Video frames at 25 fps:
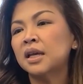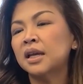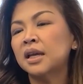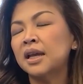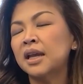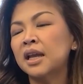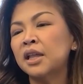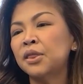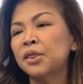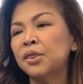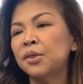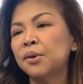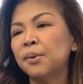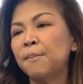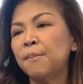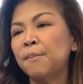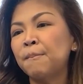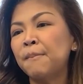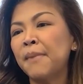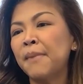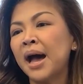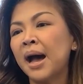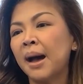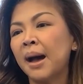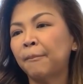in the
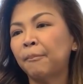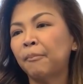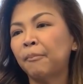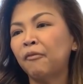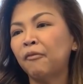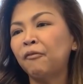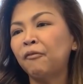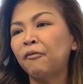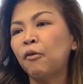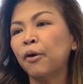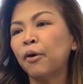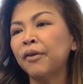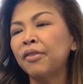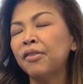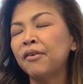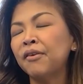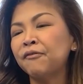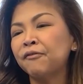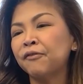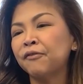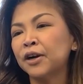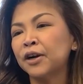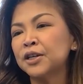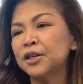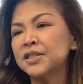map for the
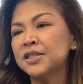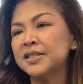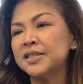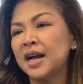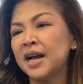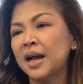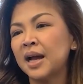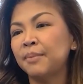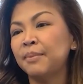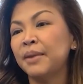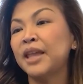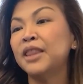first time,